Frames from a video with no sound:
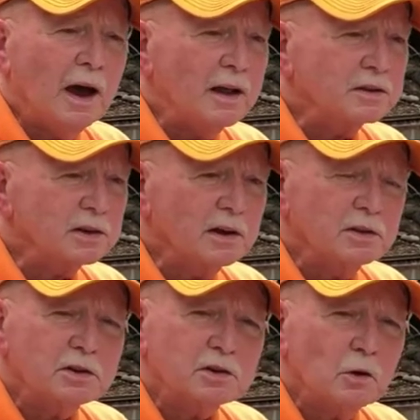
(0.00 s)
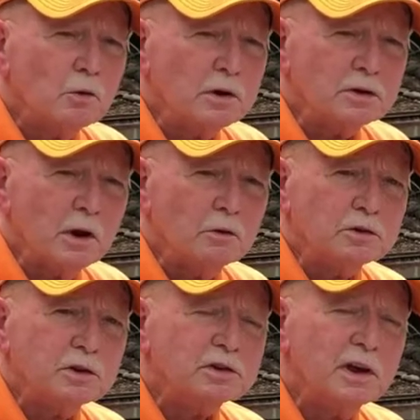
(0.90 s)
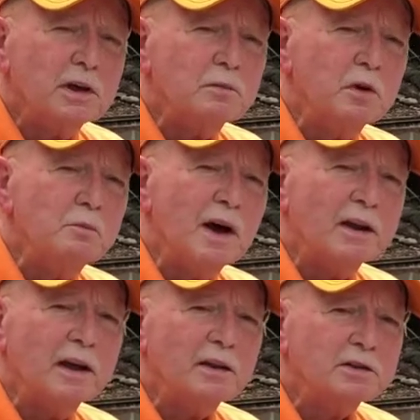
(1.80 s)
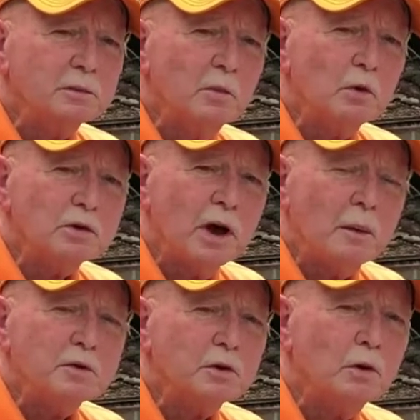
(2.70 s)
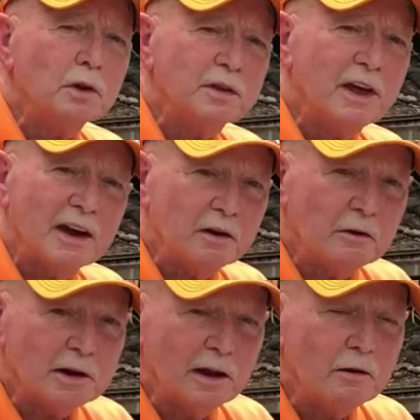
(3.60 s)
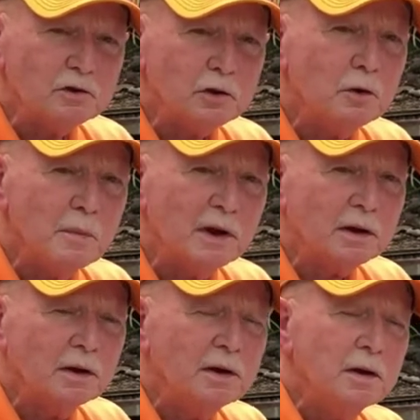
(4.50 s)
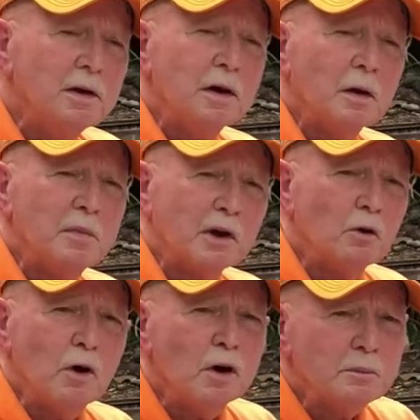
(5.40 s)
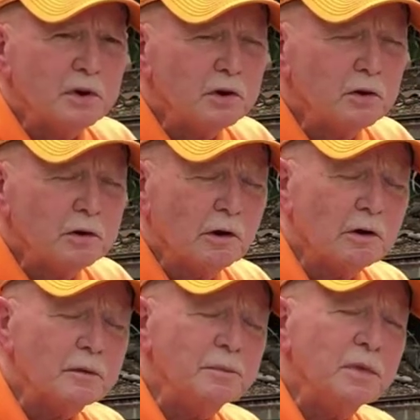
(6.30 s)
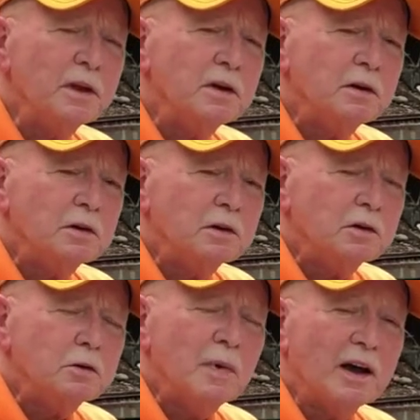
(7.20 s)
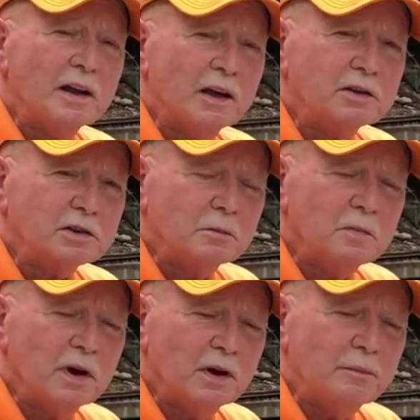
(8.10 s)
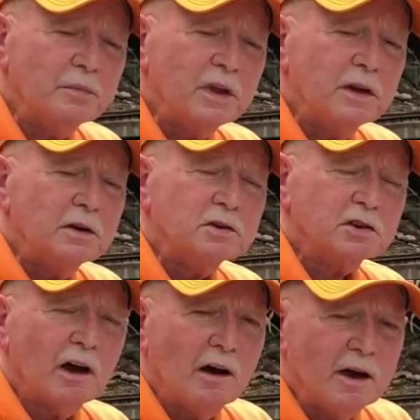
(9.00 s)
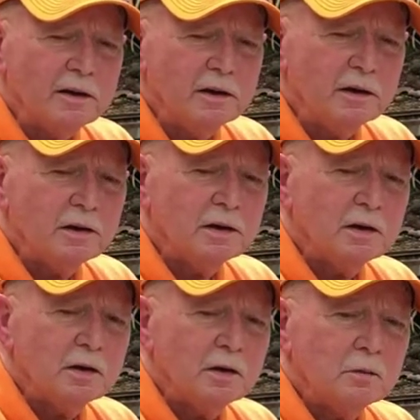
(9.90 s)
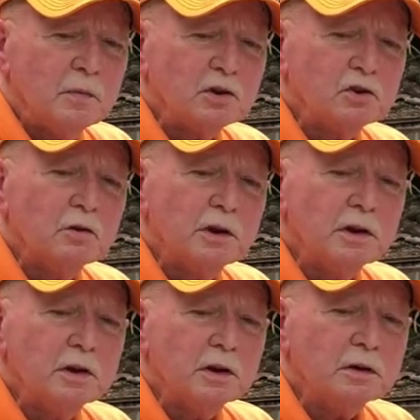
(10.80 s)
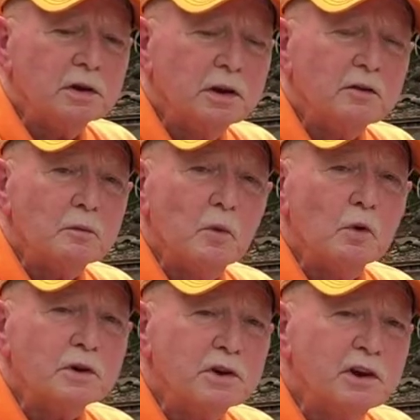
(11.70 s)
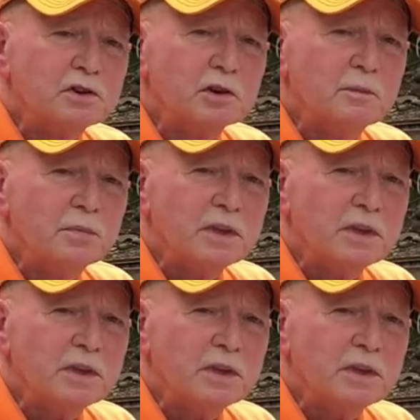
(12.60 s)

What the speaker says: I'd say the story goes the same. You might add some more topsoil in that area, as long as you don't make a big old hump in your yard. You might add some sod, but you'll need to give it more attention.